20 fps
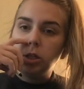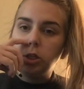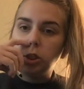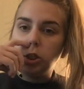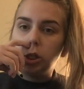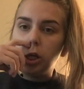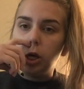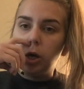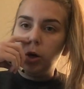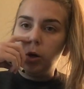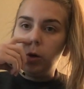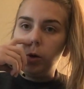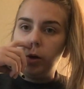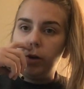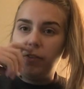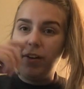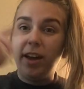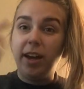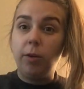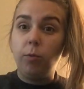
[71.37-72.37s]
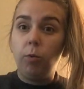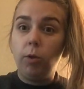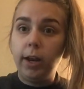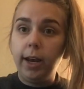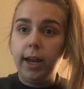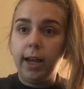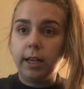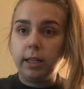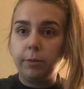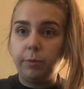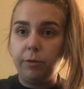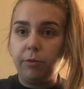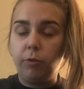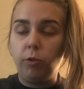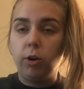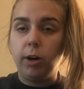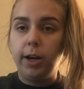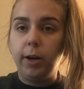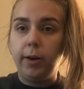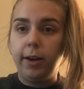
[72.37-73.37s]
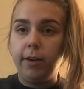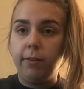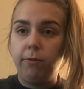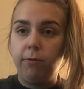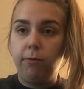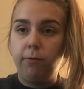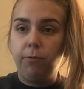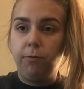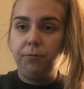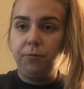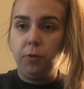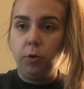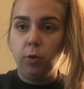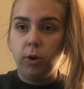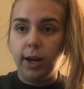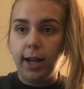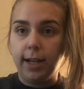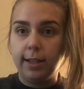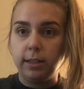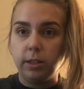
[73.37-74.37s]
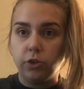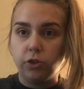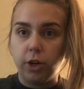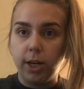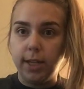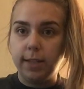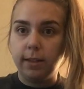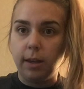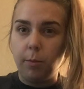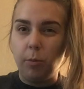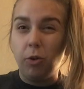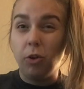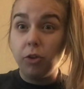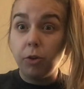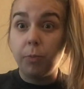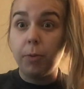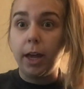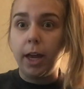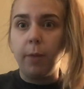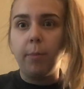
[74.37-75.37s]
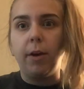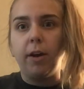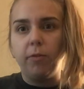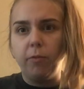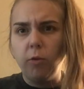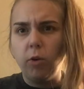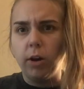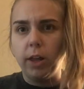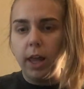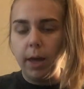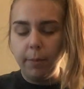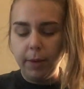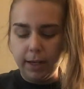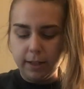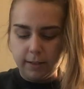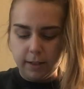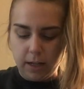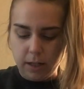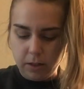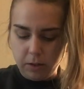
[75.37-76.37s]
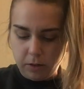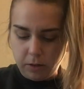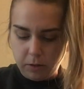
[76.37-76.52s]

So if I had 1x before, now I have 4x's, right? Because I multiplied it by 4. That makes sense.